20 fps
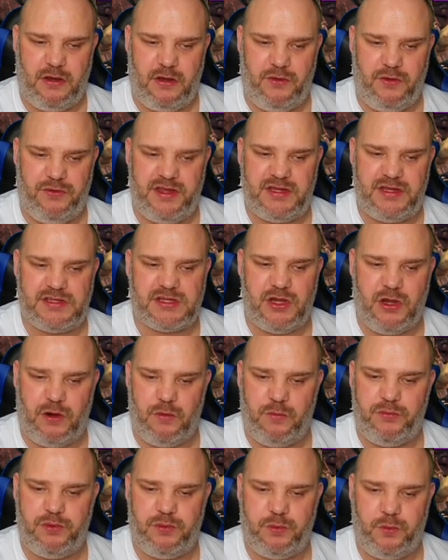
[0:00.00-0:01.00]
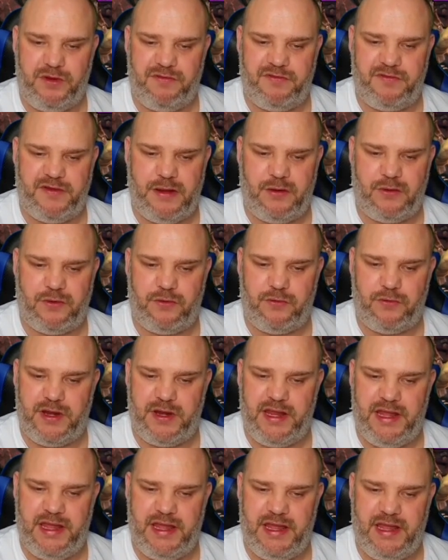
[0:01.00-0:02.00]
On this comp, with
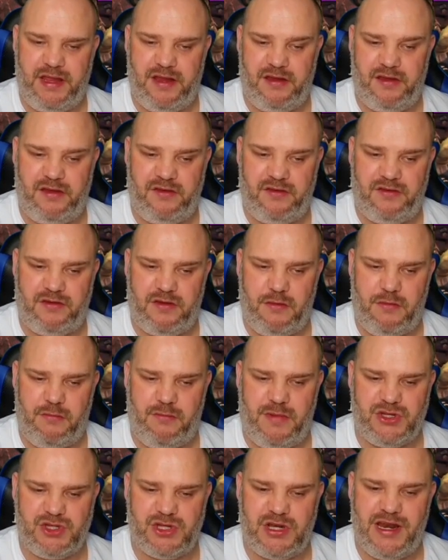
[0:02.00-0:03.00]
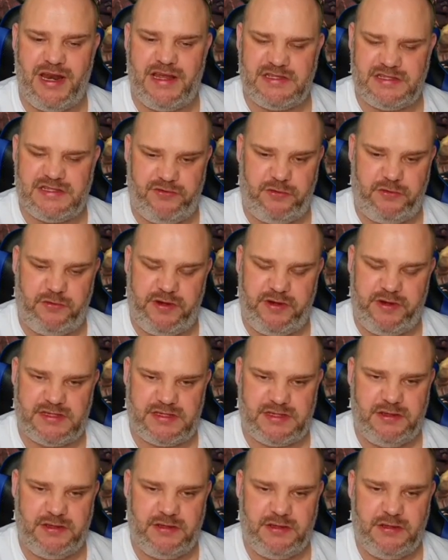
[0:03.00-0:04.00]
Valkyrie, it is much less of a
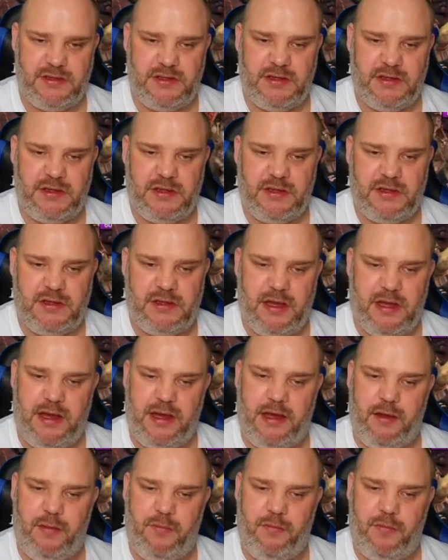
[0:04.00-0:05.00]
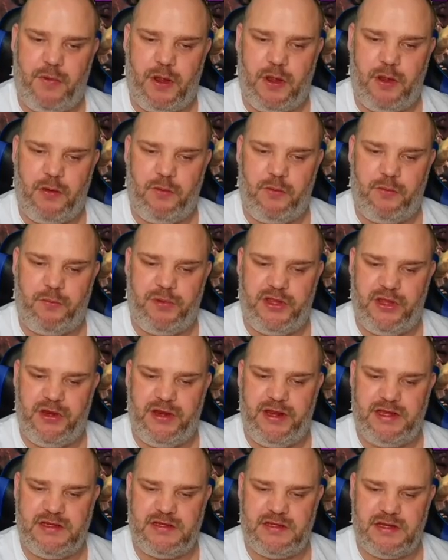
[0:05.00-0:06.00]
risk. But you
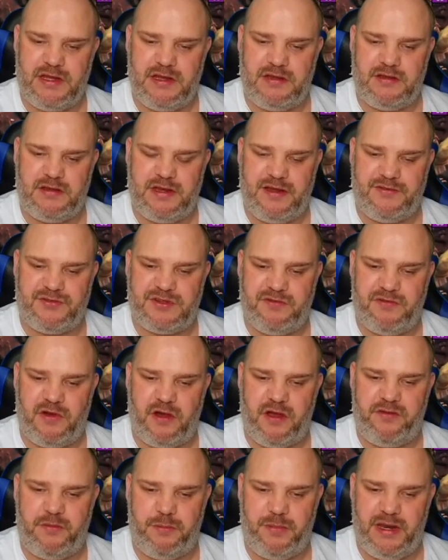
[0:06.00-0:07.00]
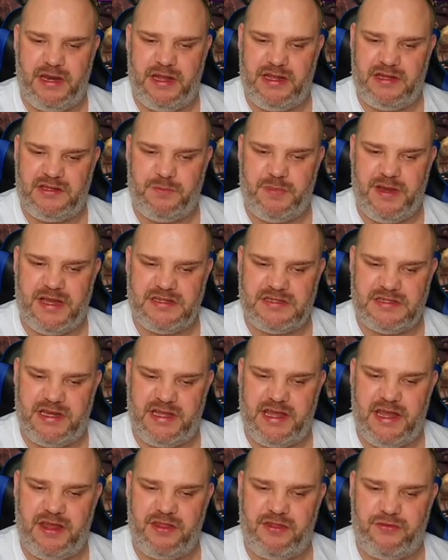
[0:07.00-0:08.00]
need enough survivability to
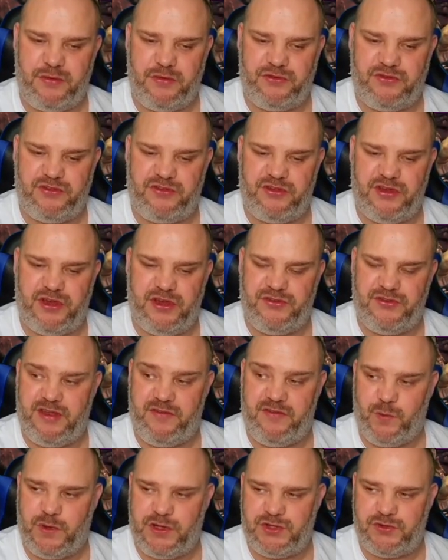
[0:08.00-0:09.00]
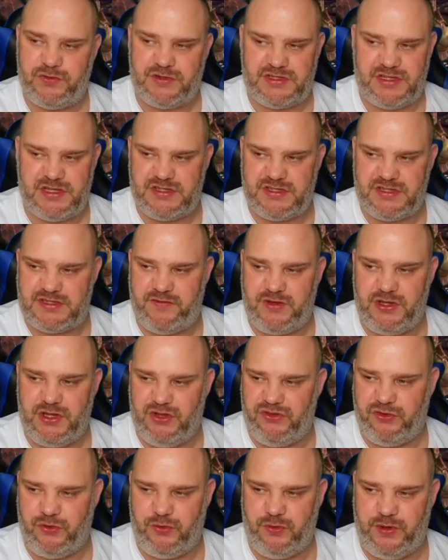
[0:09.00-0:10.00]
basically get through to turn 7. Once you're at turn 7,
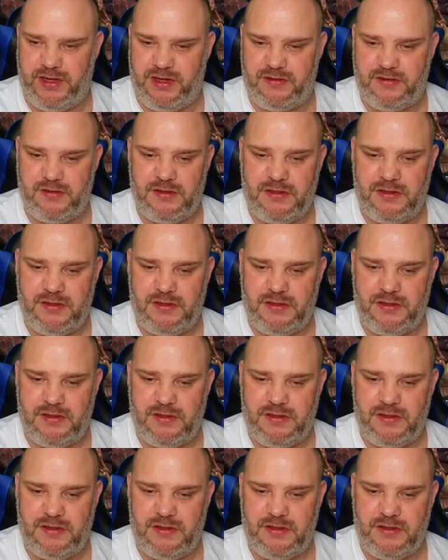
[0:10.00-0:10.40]
you're sorted.